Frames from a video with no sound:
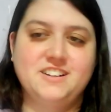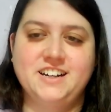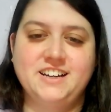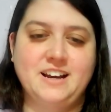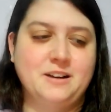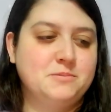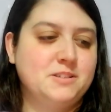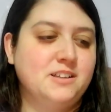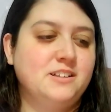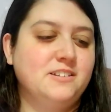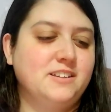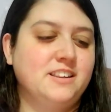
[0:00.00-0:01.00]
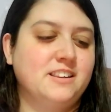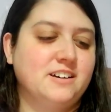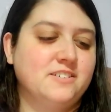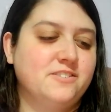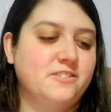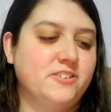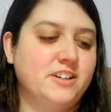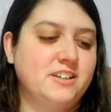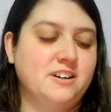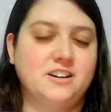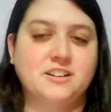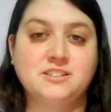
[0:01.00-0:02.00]
I absolutely love when
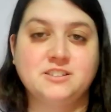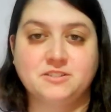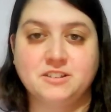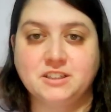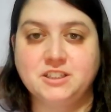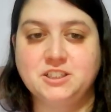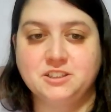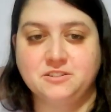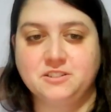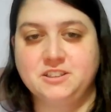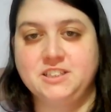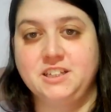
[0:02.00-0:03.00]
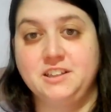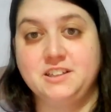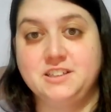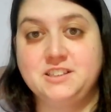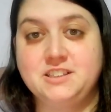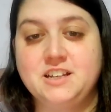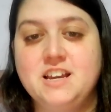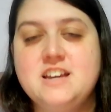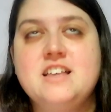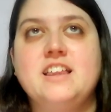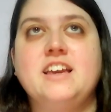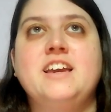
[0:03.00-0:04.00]
dogs really show their teeth. It's
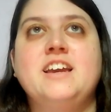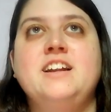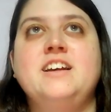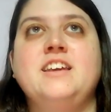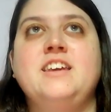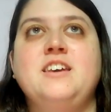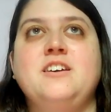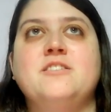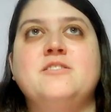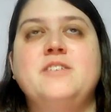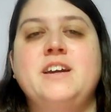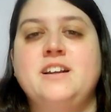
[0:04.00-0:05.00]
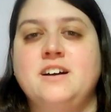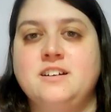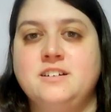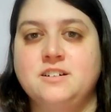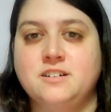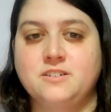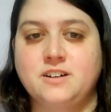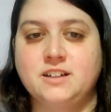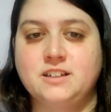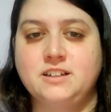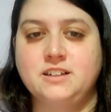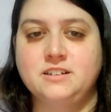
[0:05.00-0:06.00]
like in a cute way, not in an
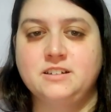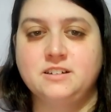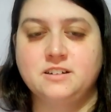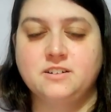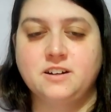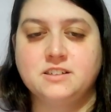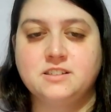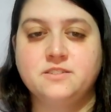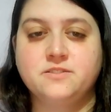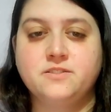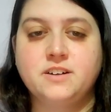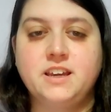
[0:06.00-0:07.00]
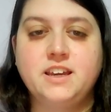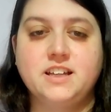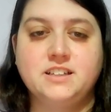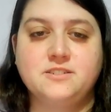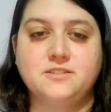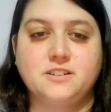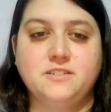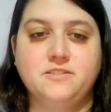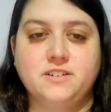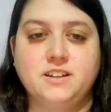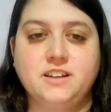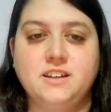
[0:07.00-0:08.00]
aggressive way. It's really
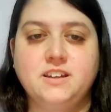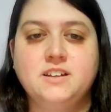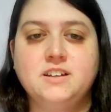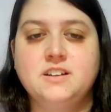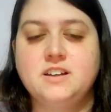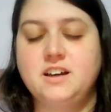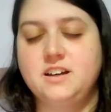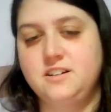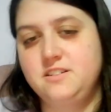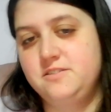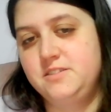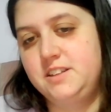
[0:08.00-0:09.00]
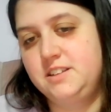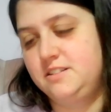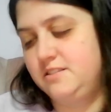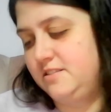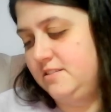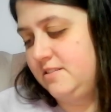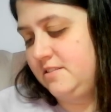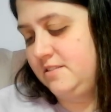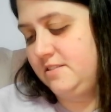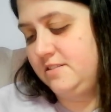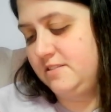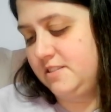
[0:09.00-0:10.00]
funny. I don't
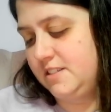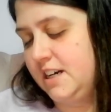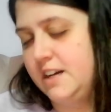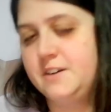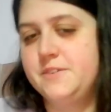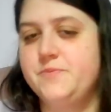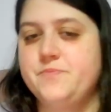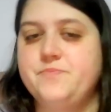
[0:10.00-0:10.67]
know.